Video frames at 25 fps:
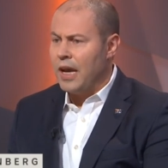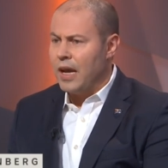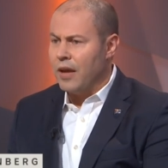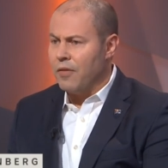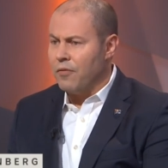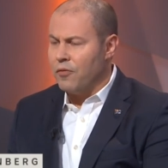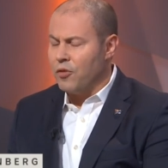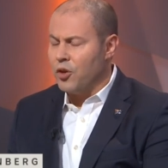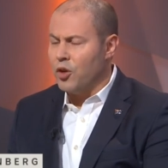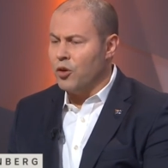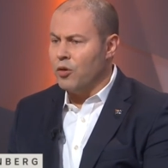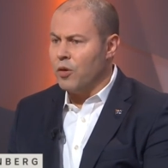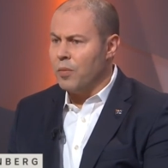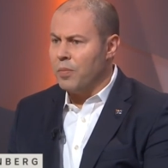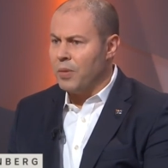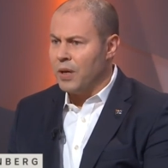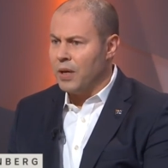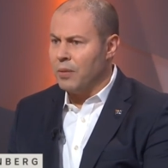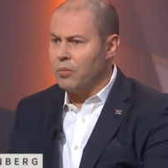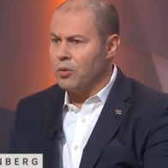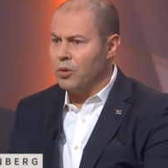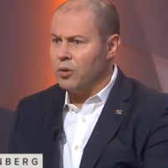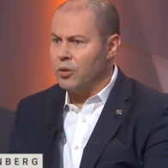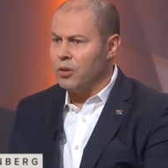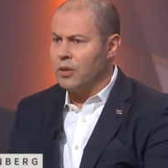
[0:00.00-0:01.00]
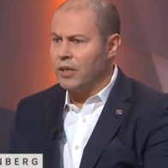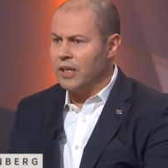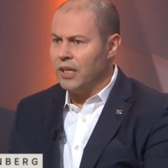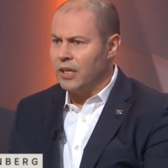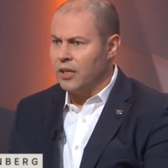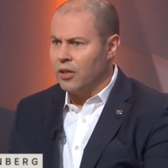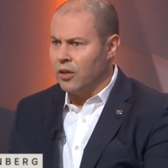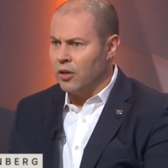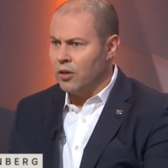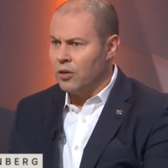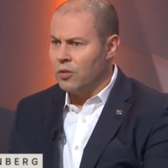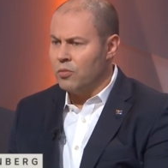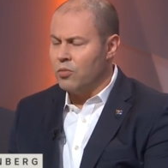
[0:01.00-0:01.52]
and fewer people
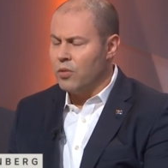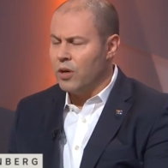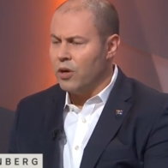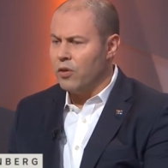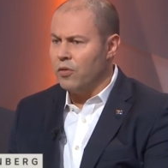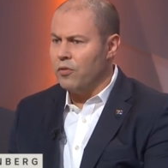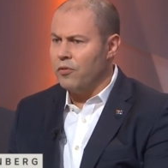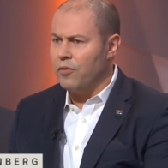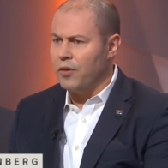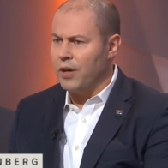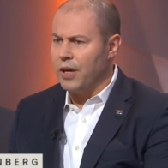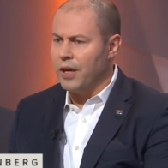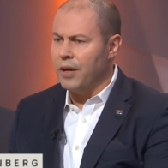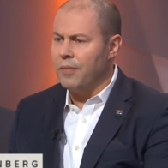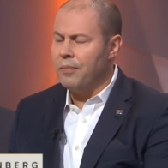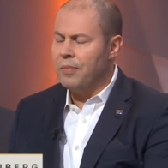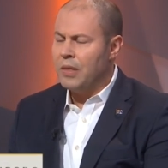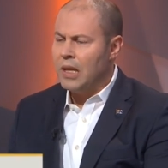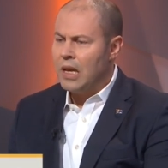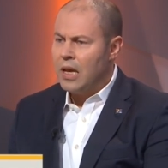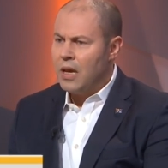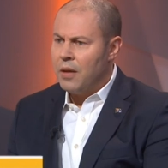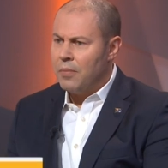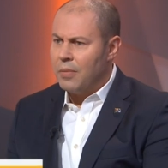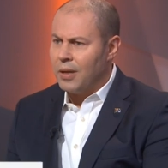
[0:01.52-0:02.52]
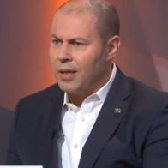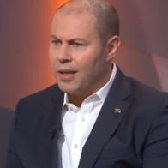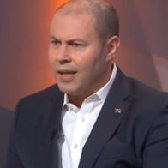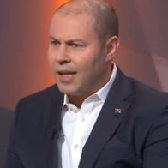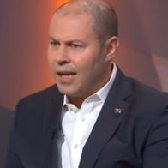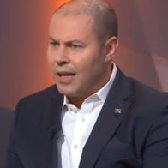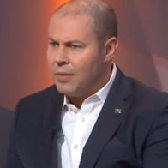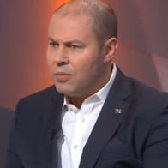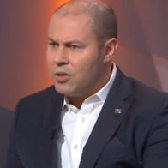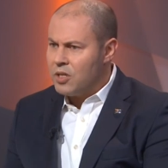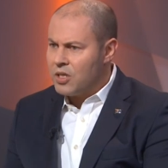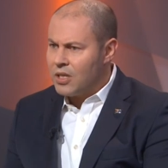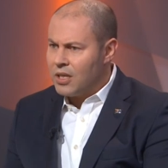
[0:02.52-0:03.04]
on welfare. But
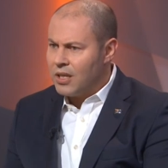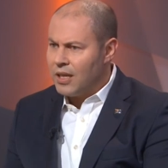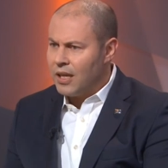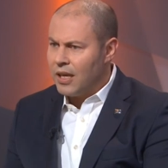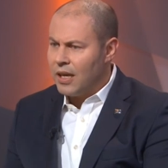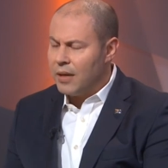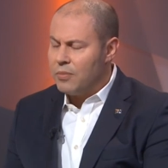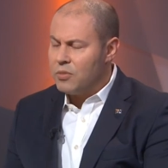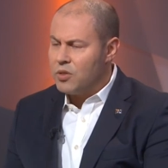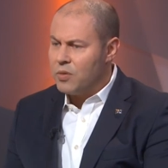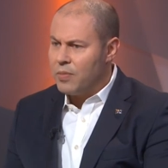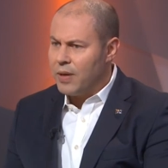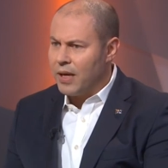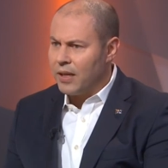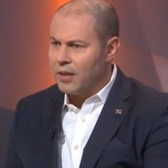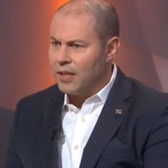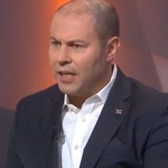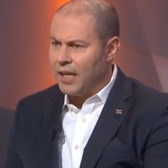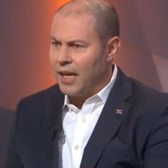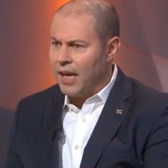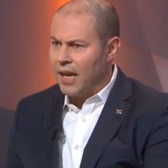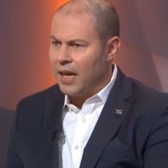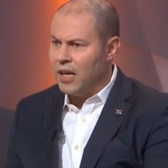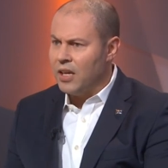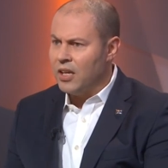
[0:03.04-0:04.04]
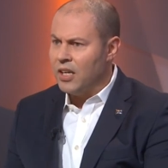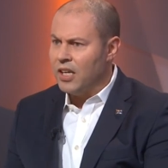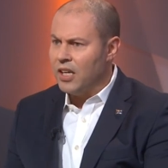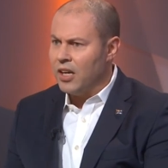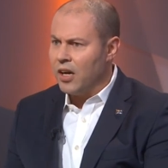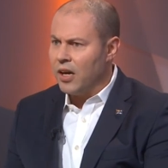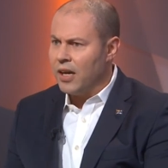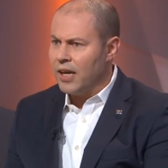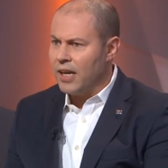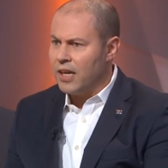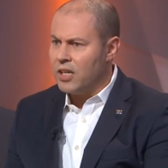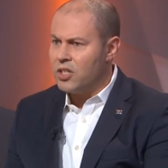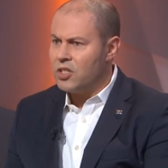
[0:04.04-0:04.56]
Labor's claims about the
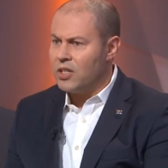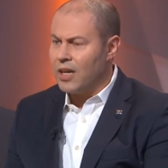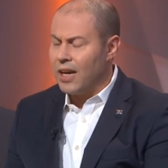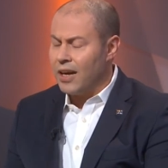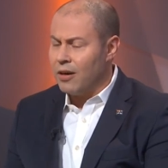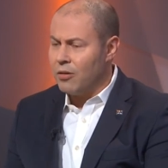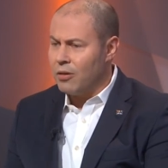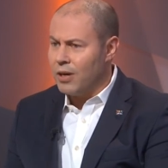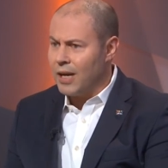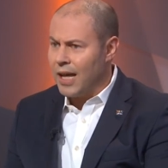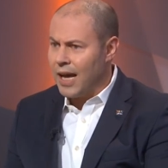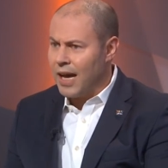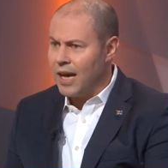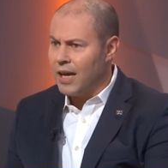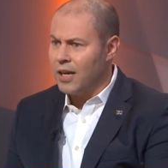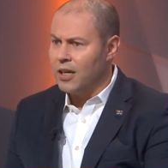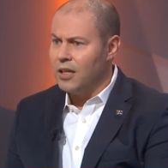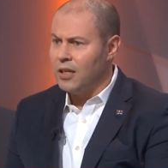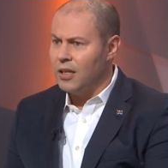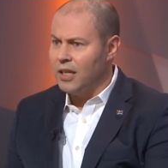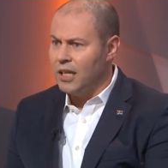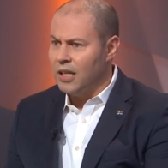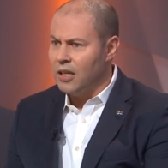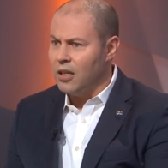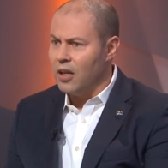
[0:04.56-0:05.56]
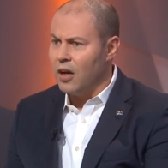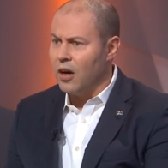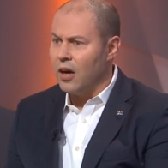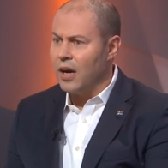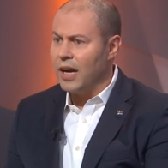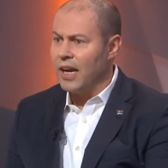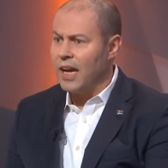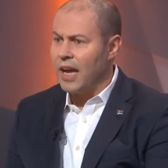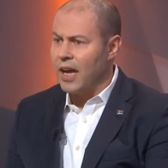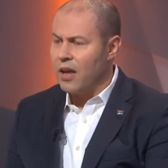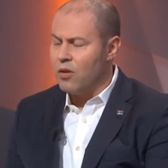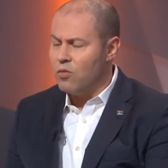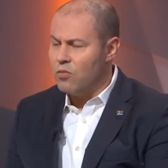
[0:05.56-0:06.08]
NDIS are an ugly
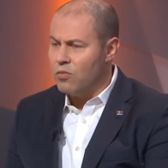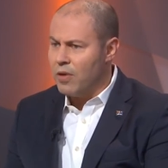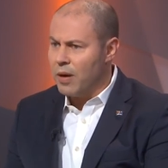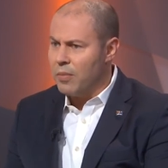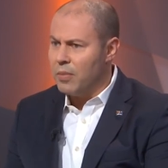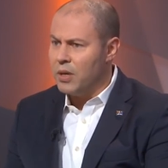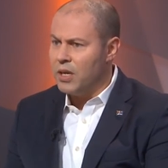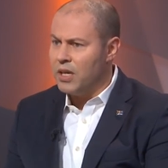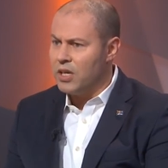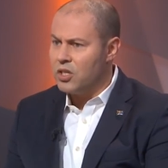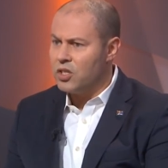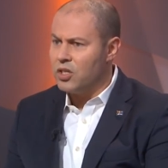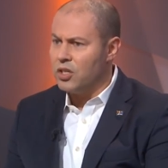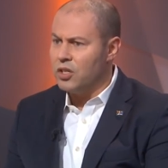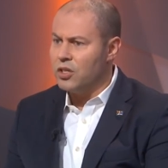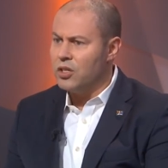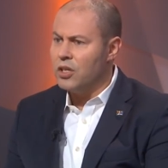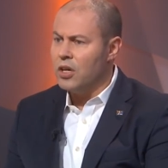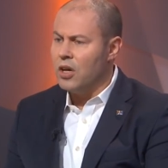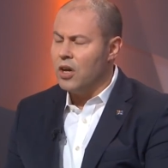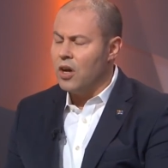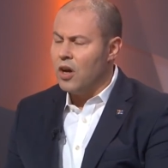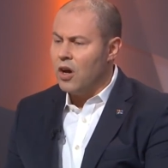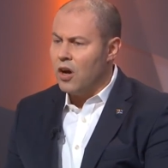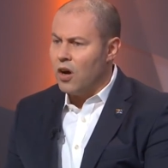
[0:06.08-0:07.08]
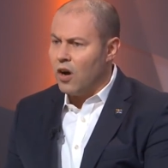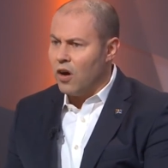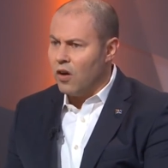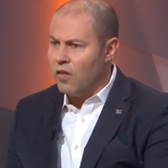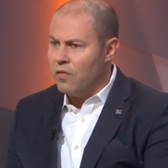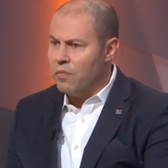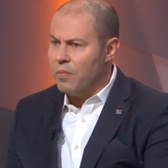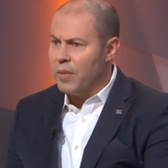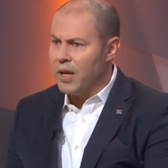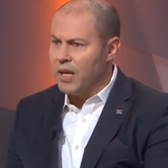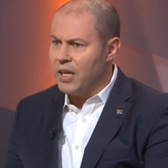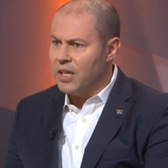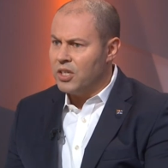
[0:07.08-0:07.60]
lie and reminiscent of
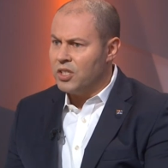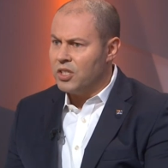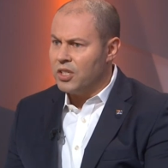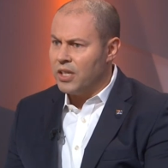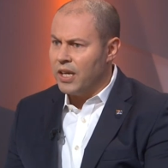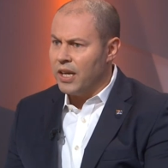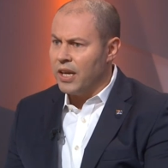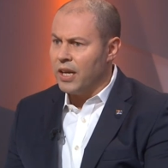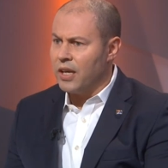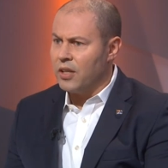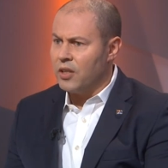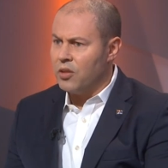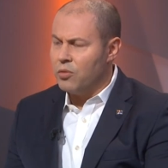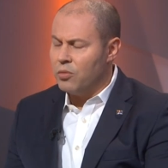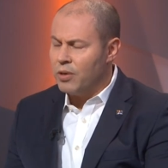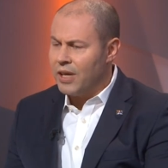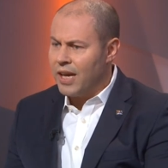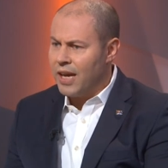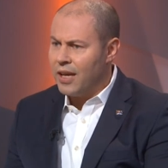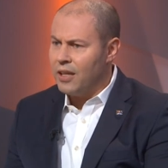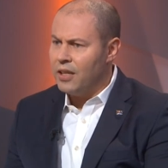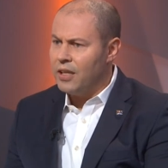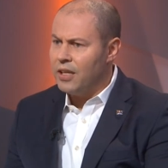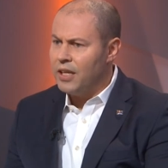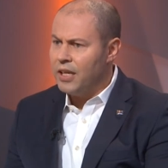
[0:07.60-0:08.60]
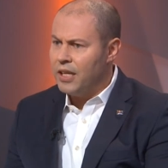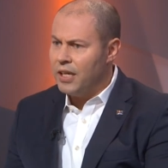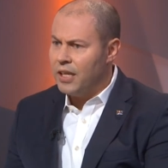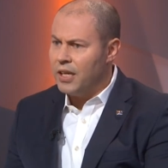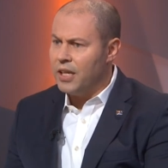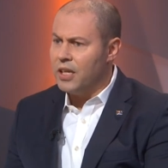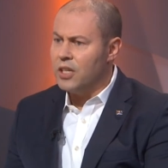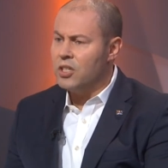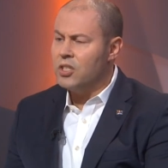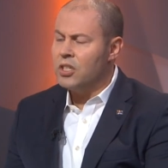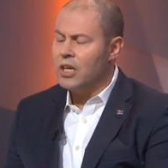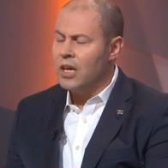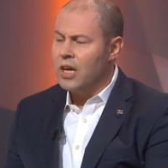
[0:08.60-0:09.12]
Mediscare. The
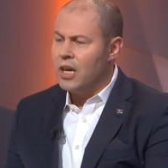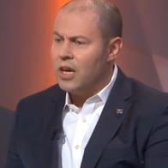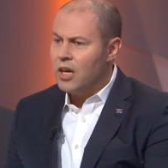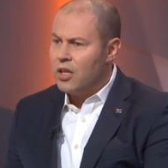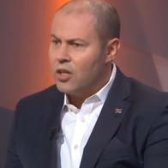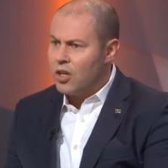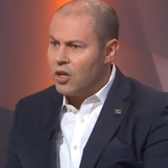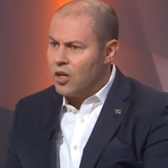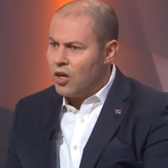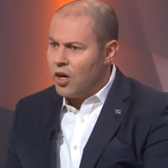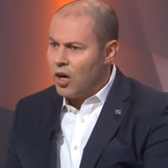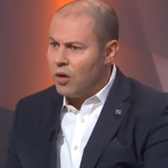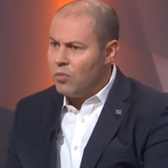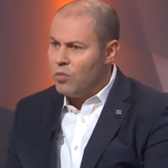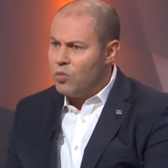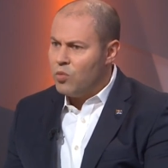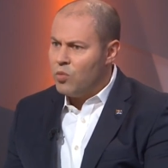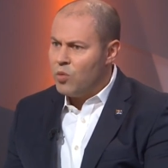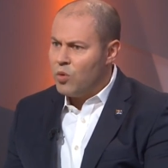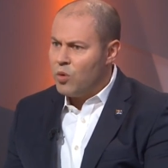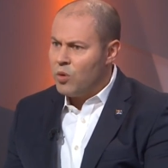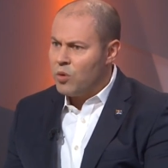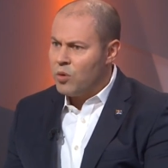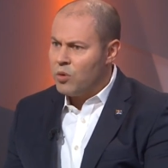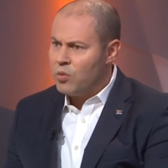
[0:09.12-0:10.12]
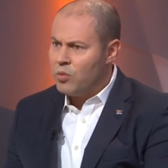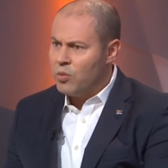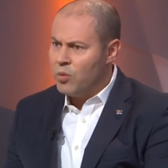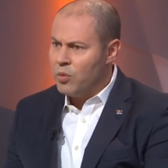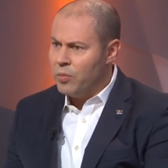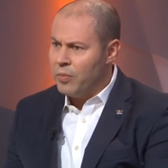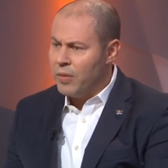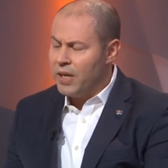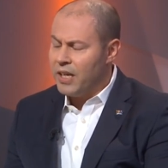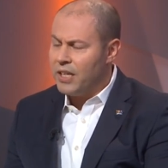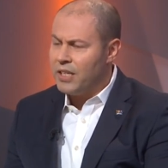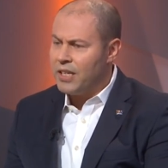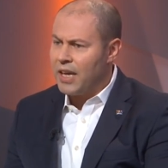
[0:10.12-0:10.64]
reality is the Commonwealth will
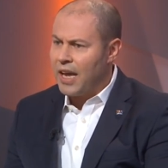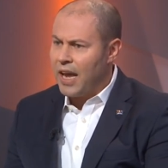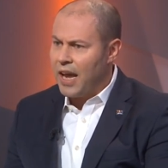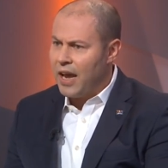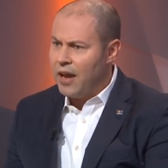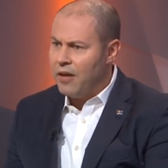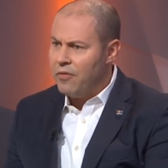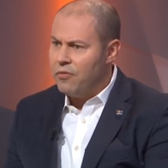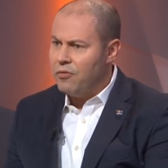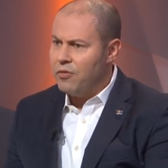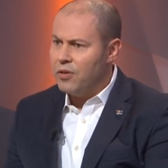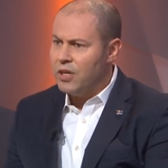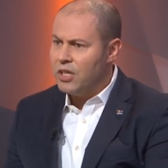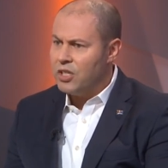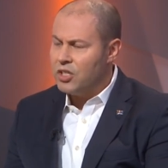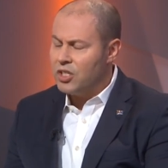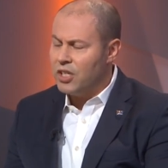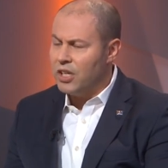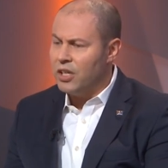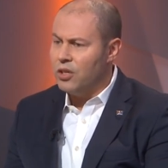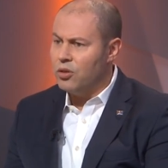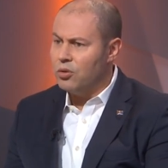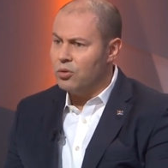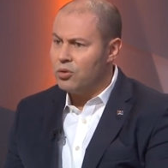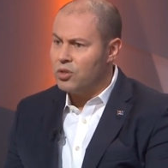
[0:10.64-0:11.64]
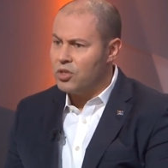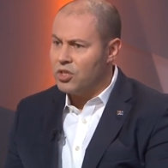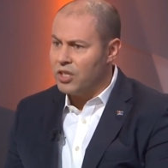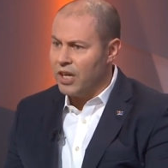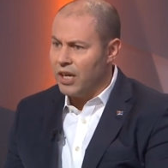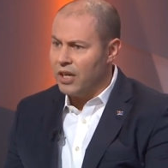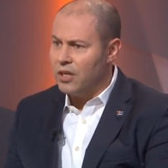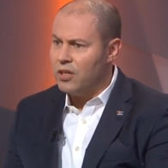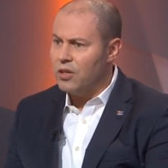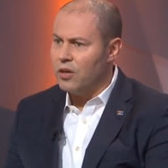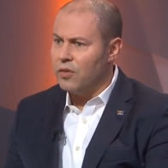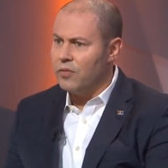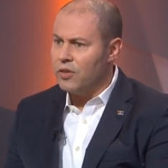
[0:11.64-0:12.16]
meet every single
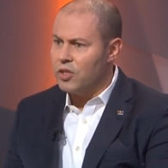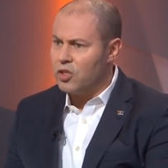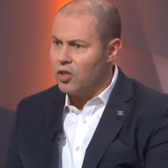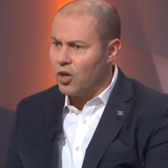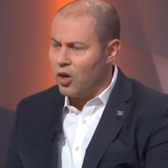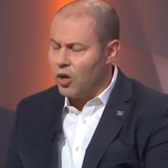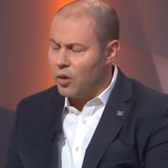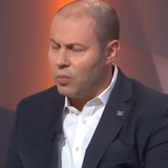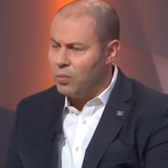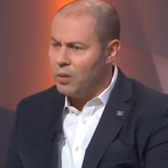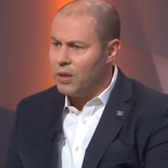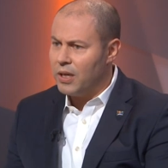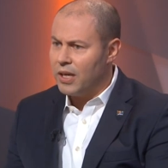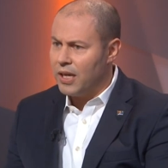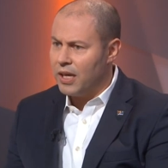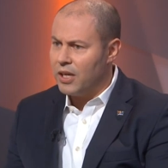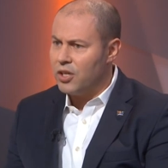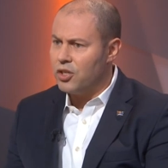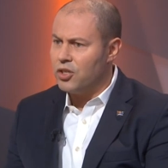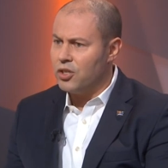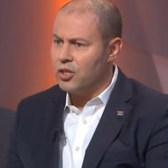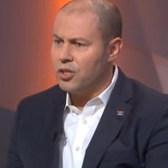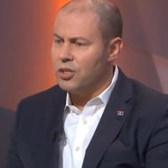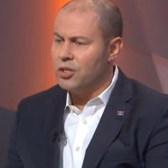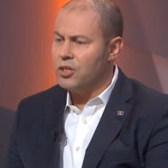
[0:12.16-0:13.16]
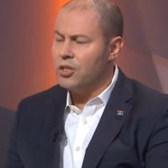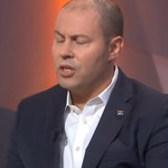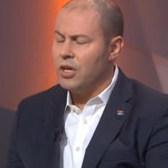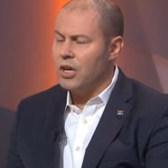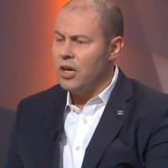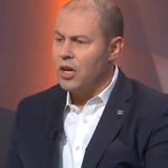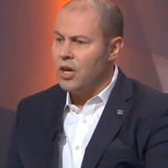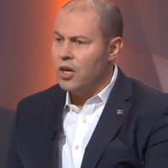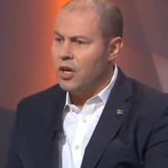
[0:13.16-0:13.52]
cent of its obligations